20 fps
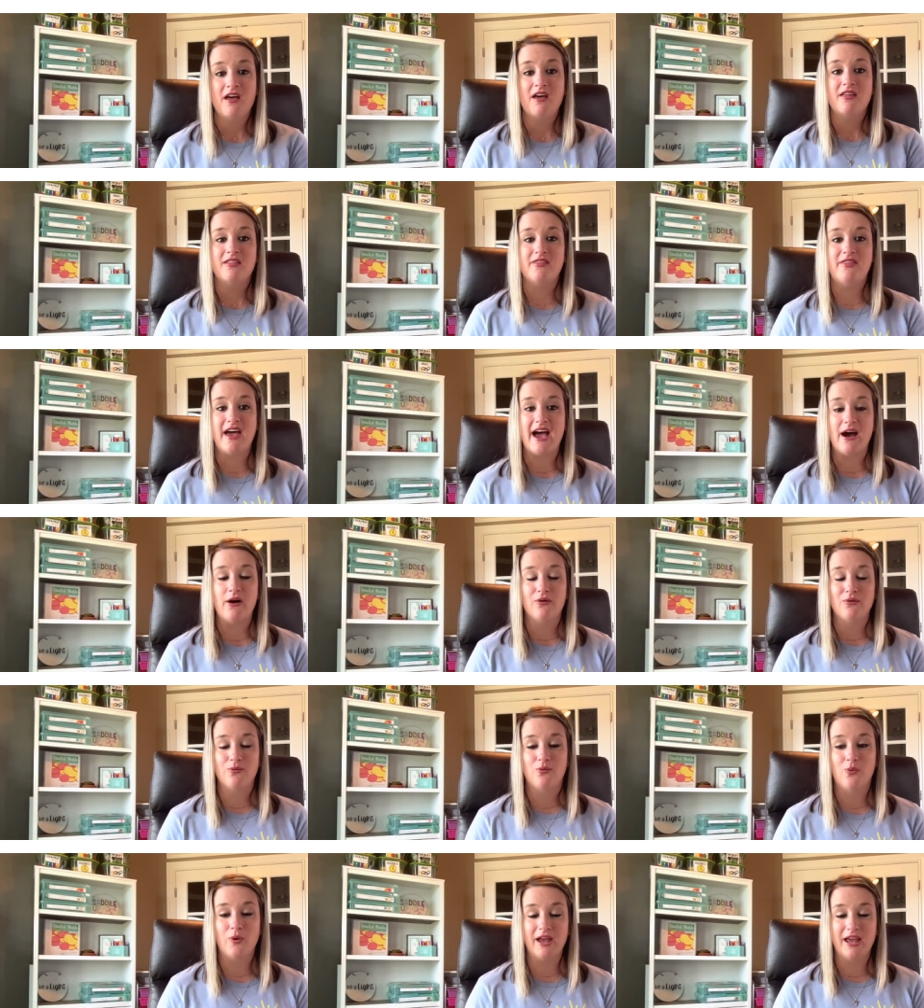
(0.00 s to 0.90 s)

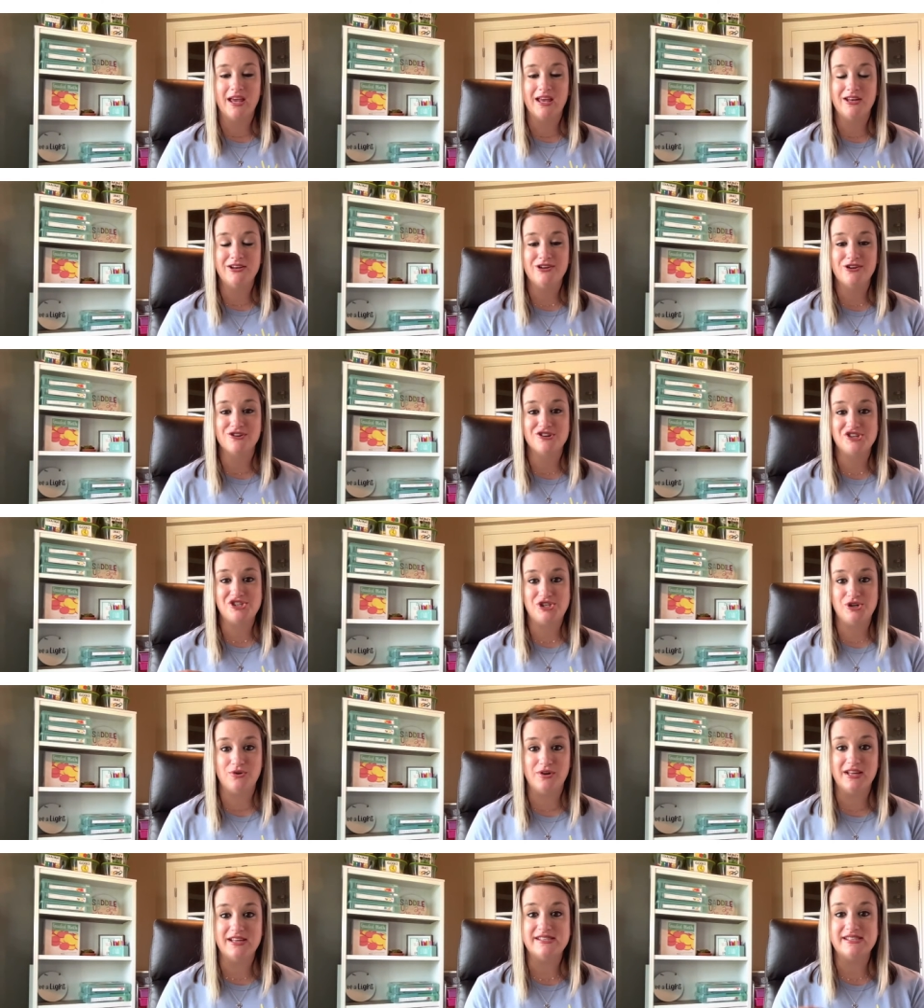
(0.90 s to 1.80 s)
that when your
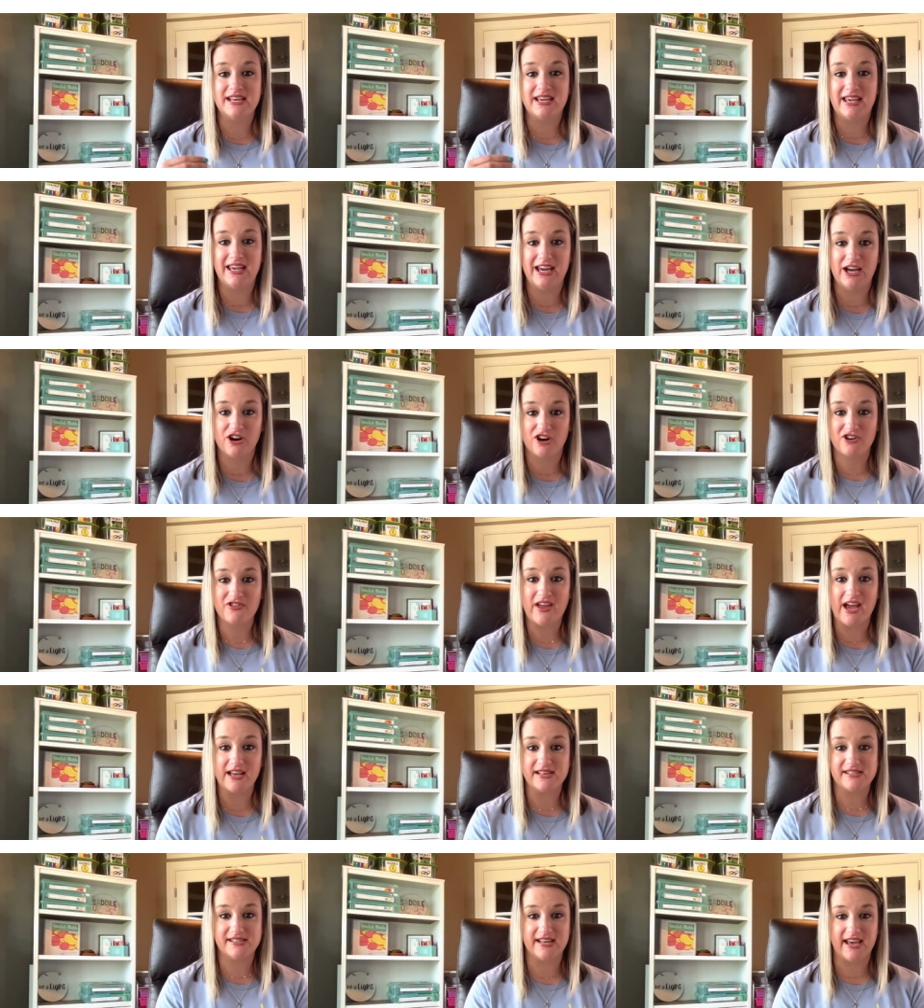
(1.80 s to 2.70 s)
students hear
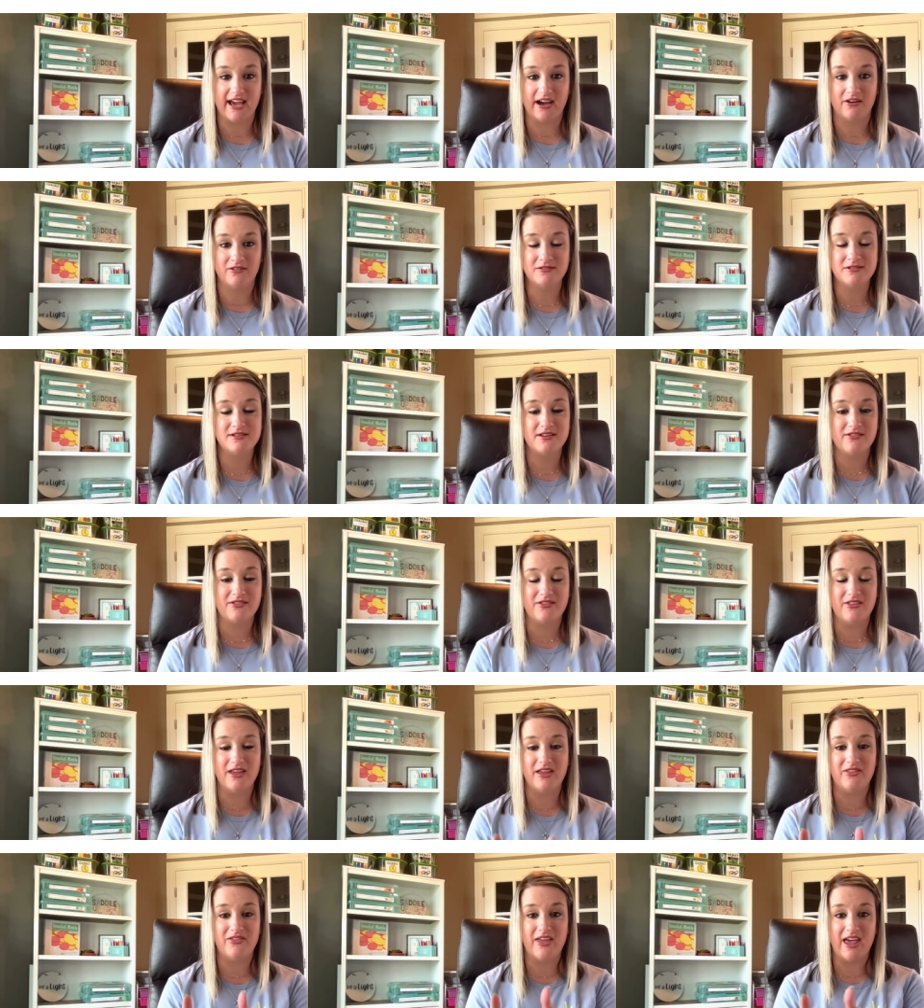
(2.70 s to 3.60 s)
that sound,
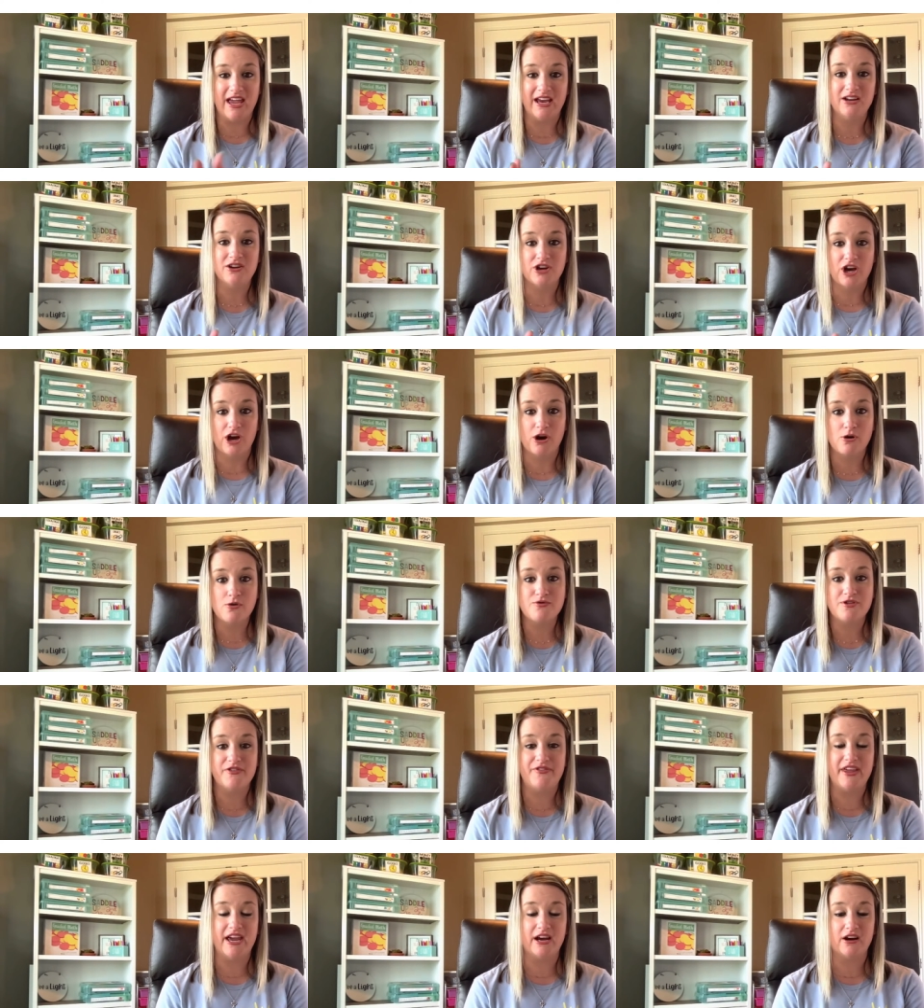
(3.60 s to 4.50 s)
they know
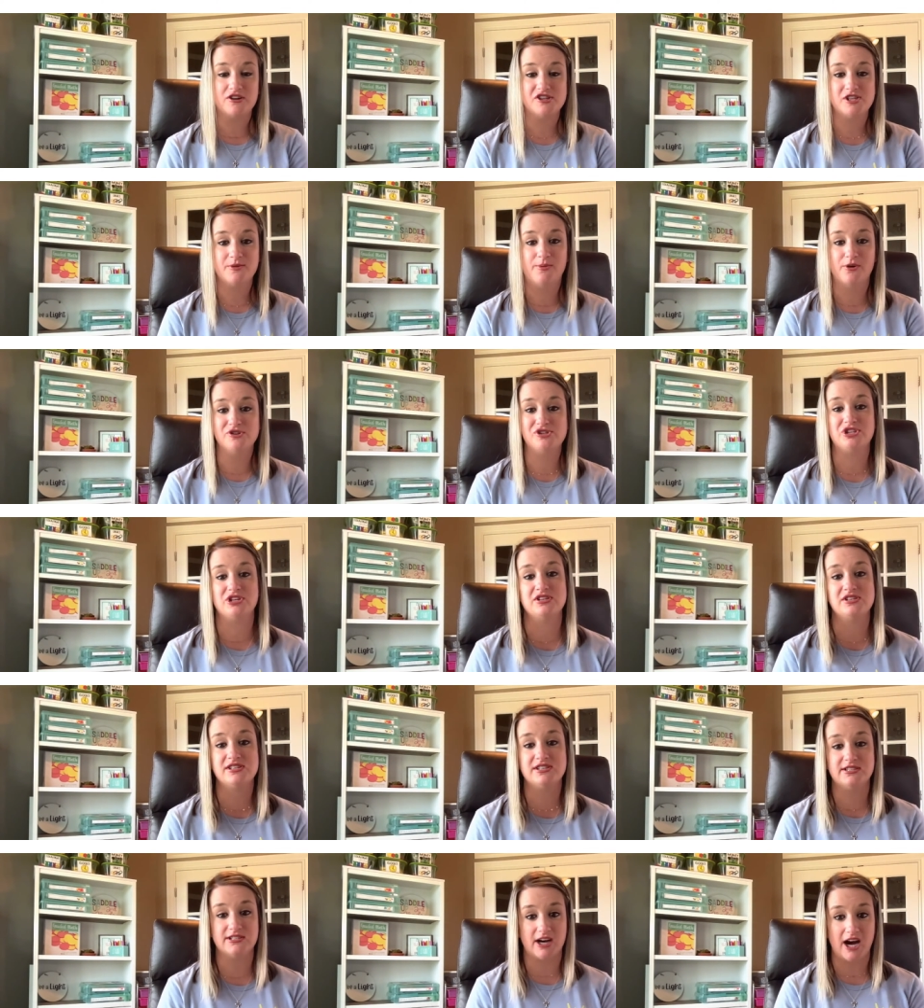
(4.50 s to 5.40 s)
that they are supposed to
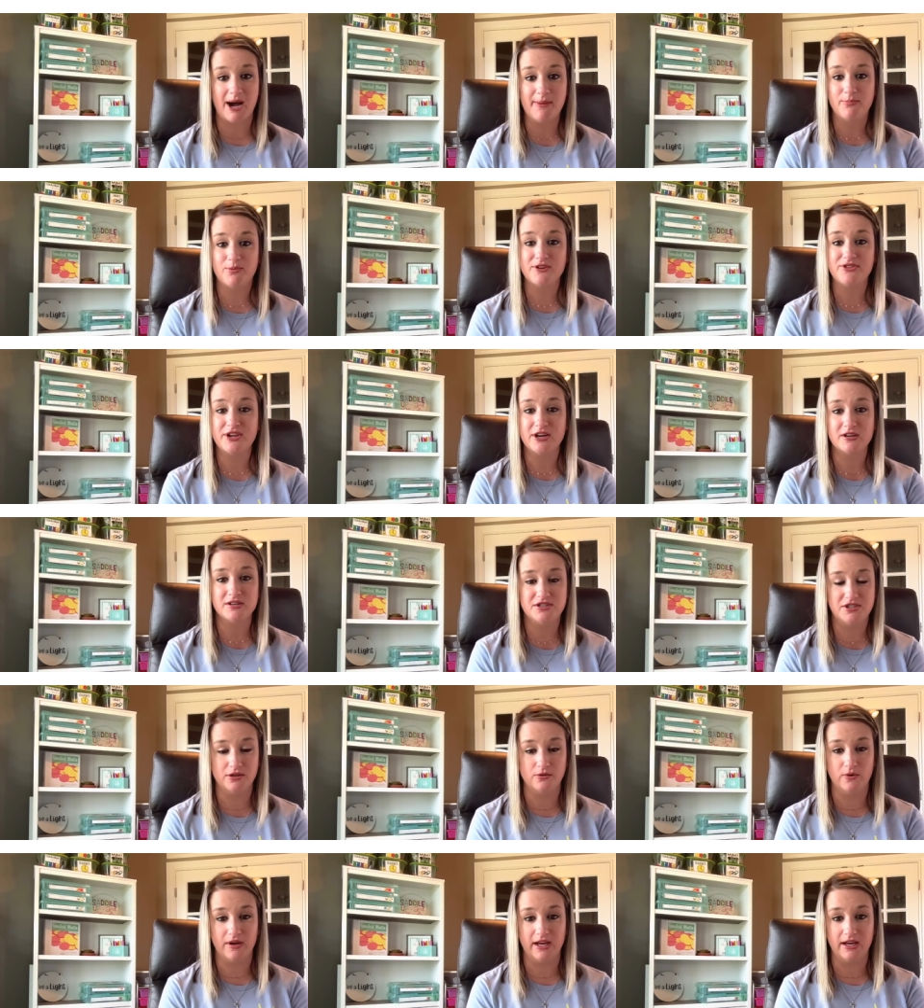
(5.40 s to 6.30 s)
stop what they're
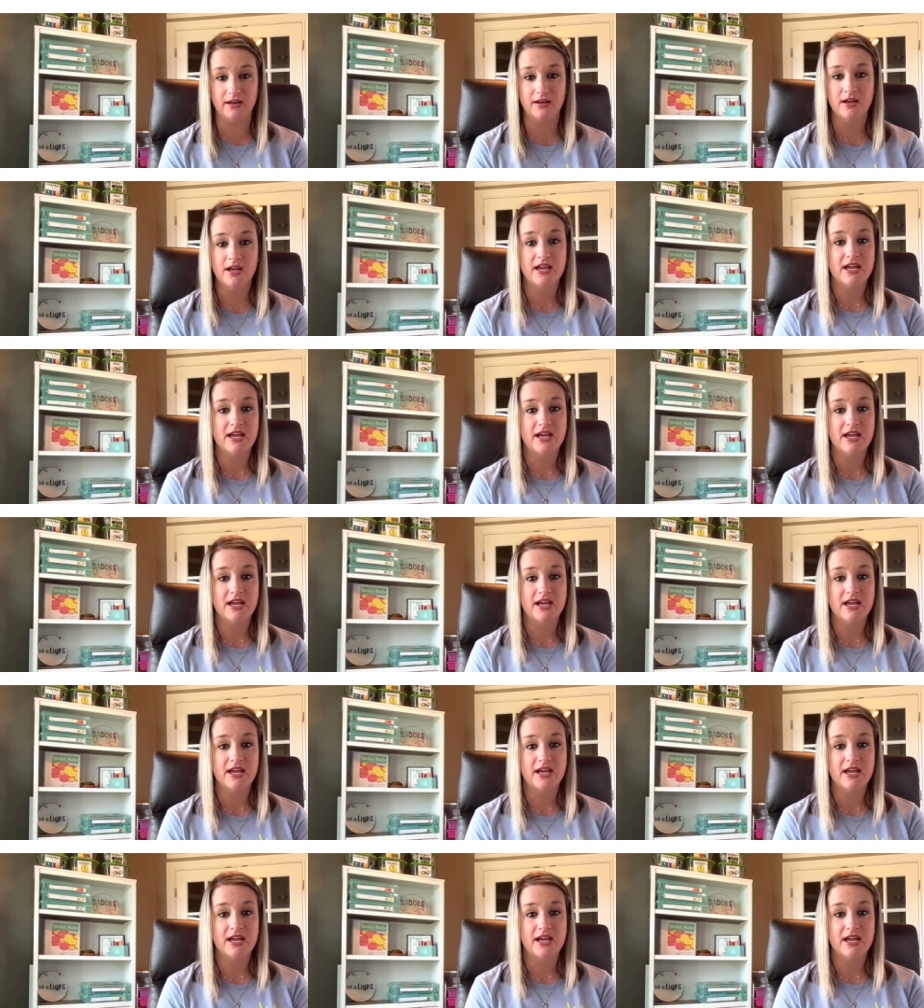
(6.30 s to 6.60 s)
doing.